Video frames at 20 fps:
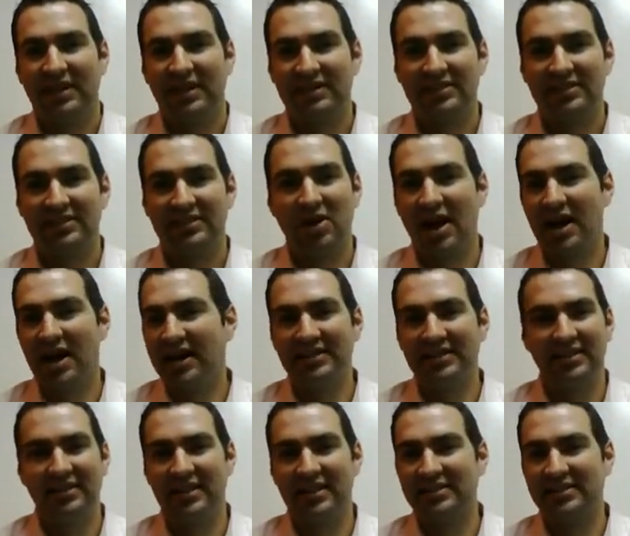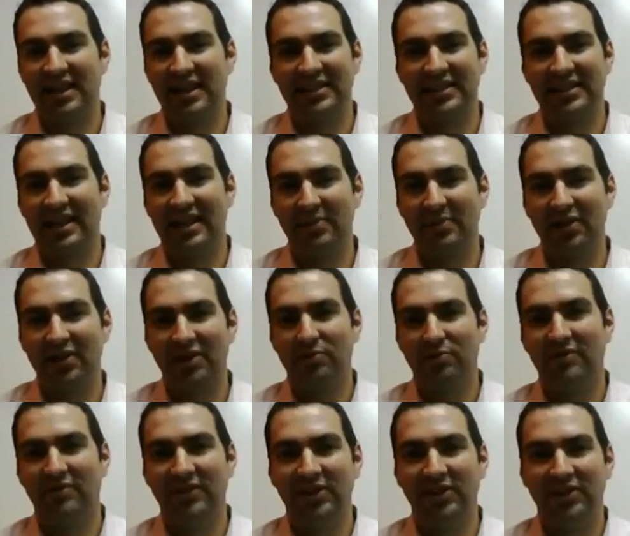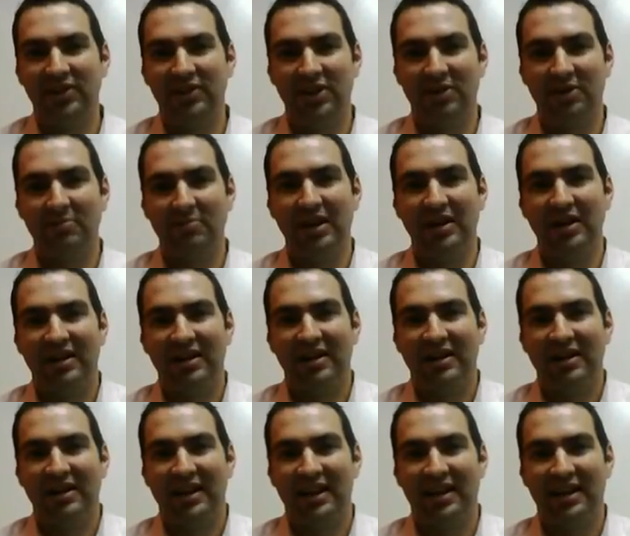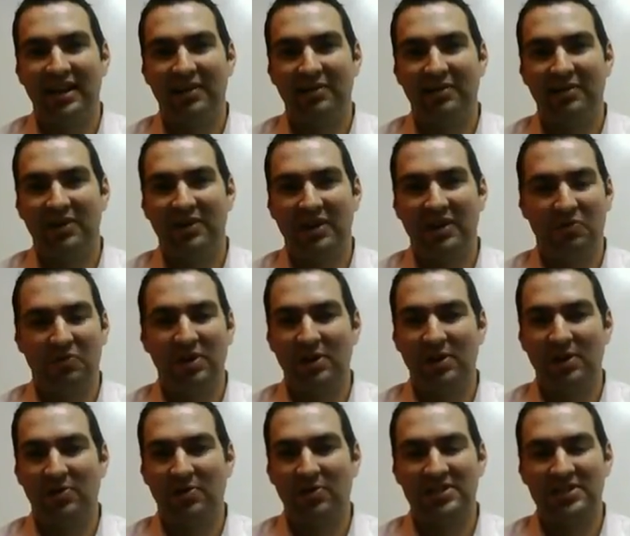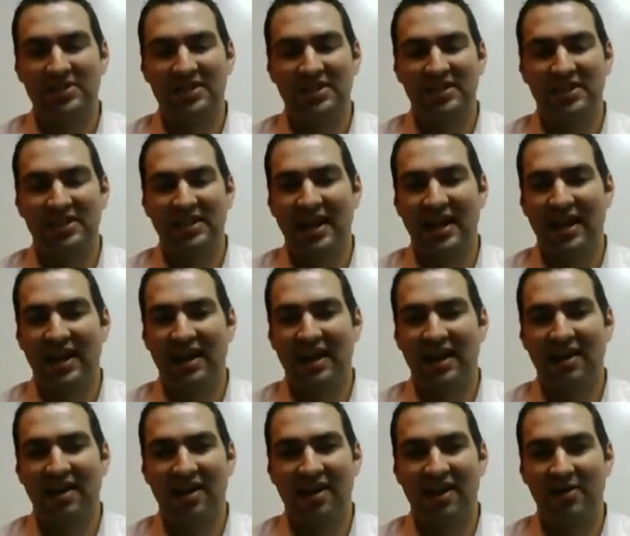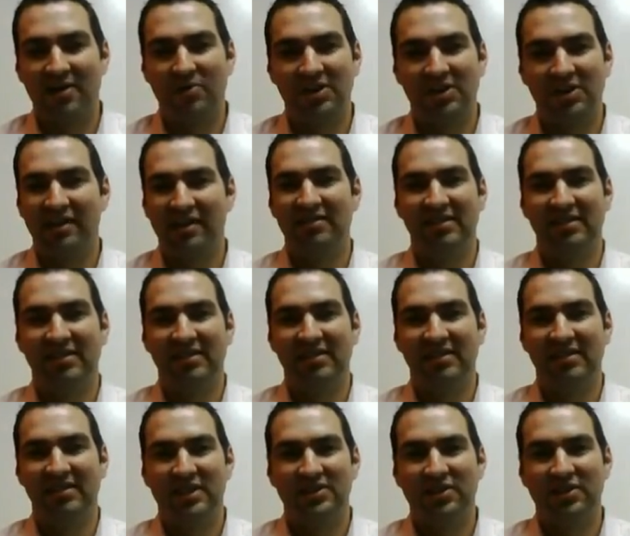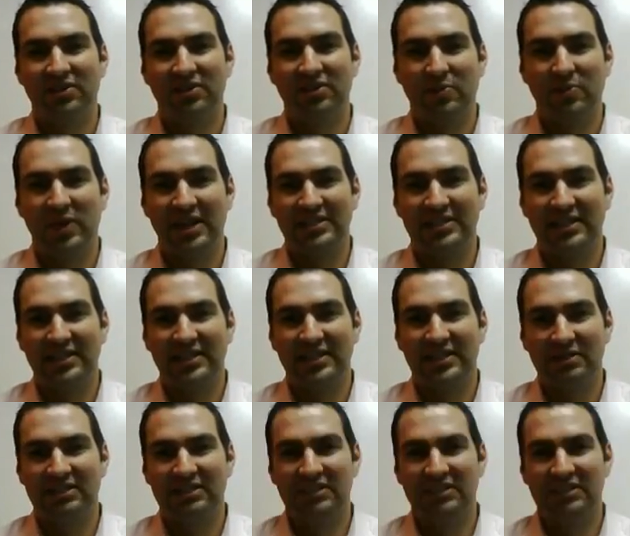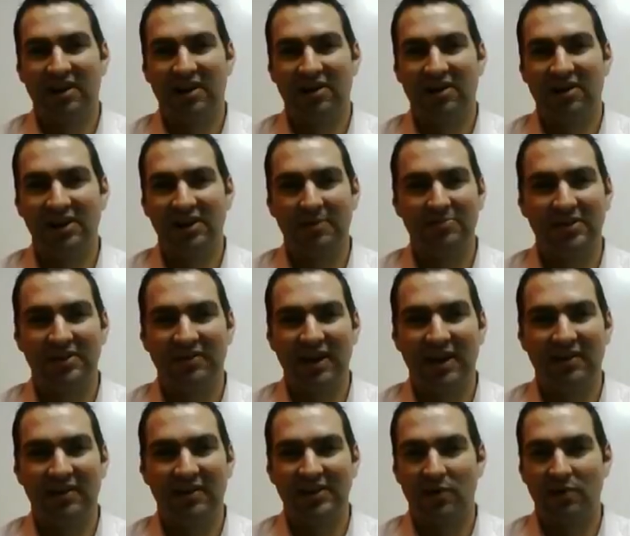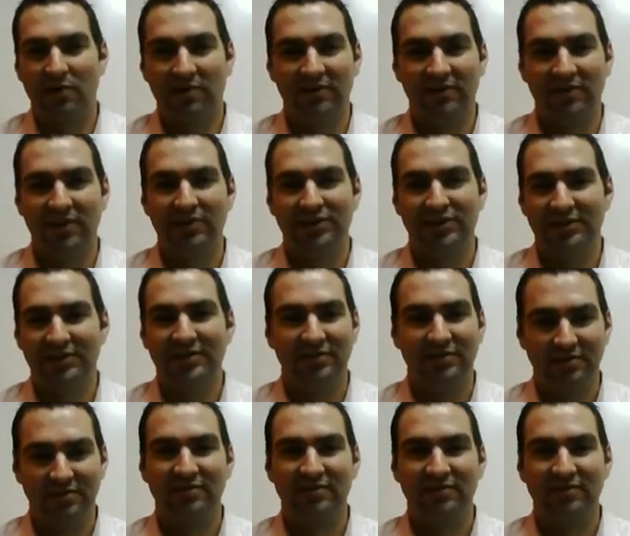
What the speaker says: products and things like that and be able to review them. And it really wasn't that hard. Within 2-3 weeks, I was already up to 5 or 10 reviews.